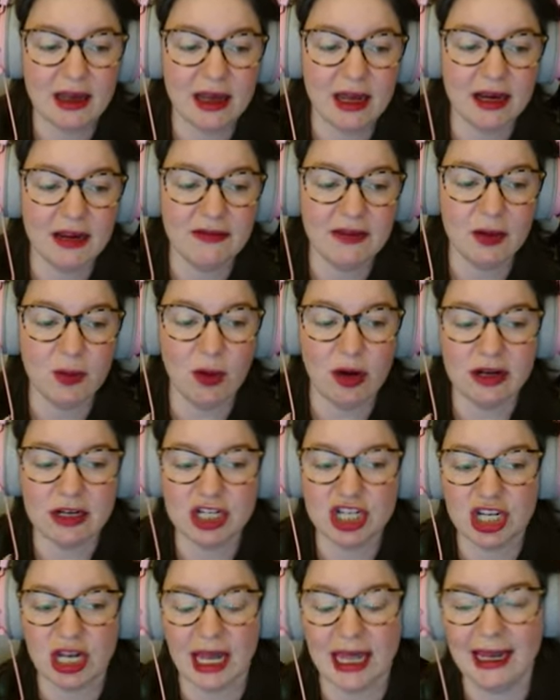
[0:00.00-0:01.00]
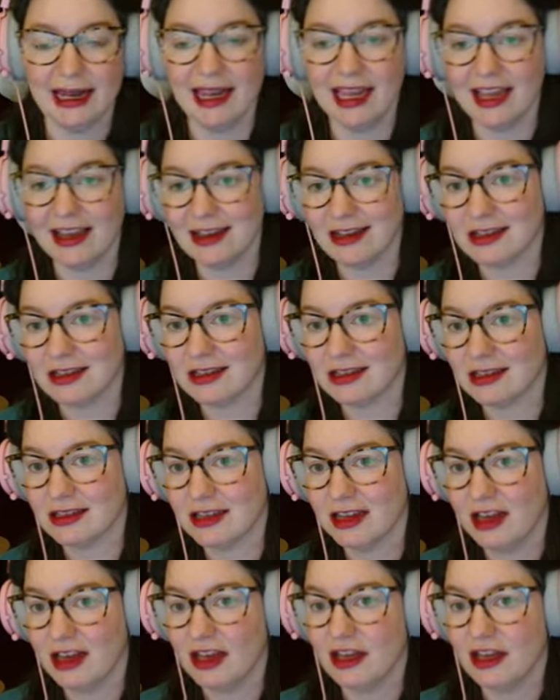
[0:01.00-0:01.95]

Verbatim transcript: and if you want to share links,